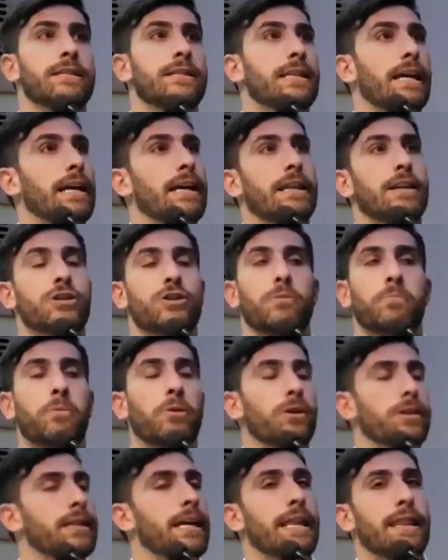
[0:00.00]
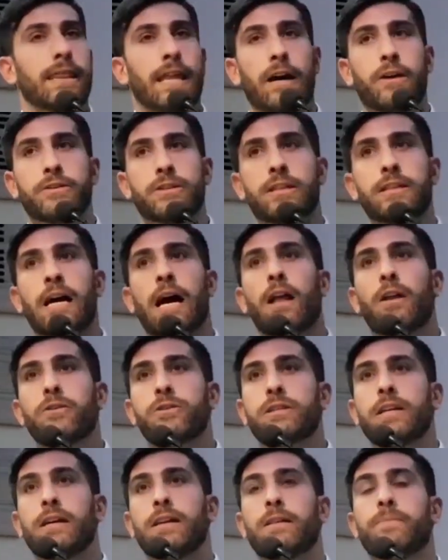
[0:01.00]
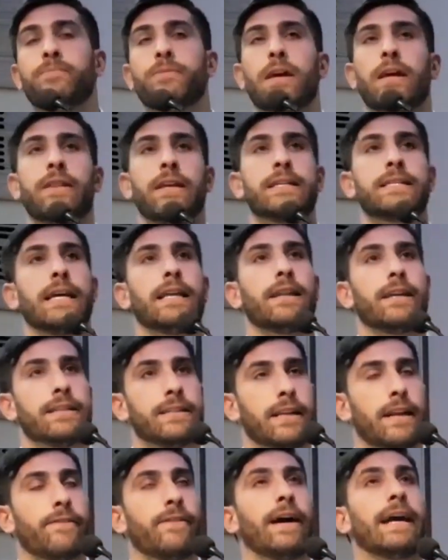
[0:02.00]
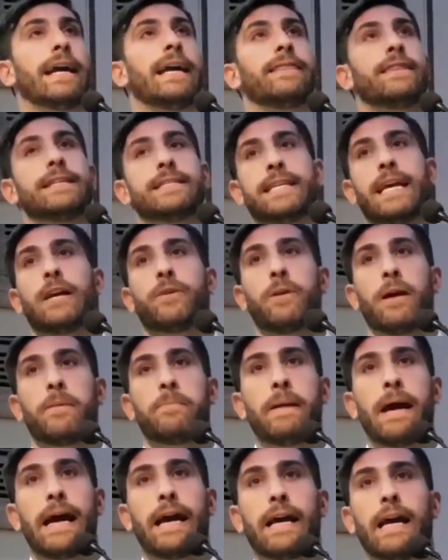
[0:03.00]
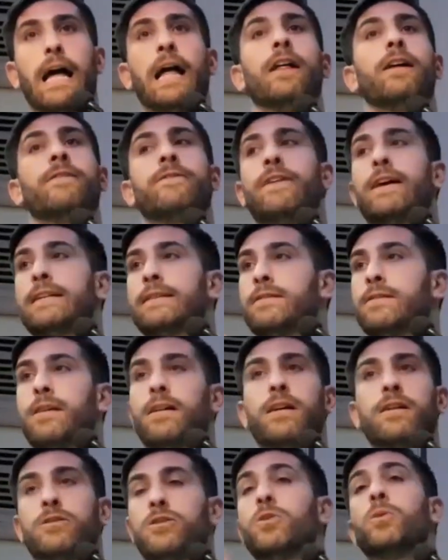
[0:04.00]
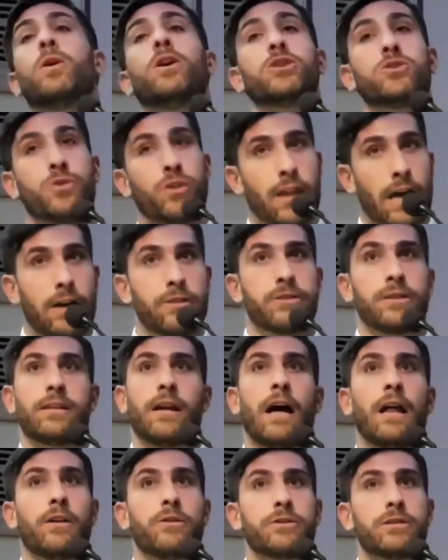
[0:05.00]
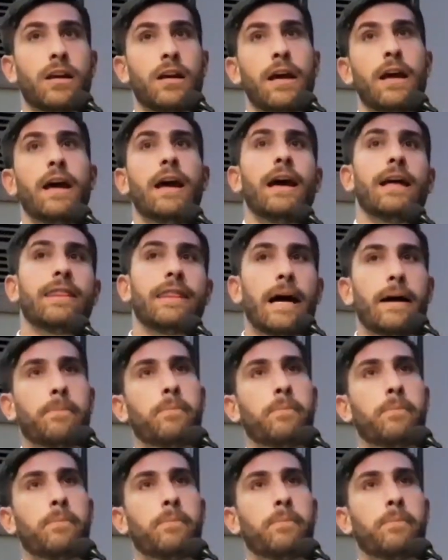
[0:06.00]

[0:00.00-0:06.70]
Let's say that you put $10,000 in, they say, listen, if I get this 10 grand back, I'll invest uh, $200,000.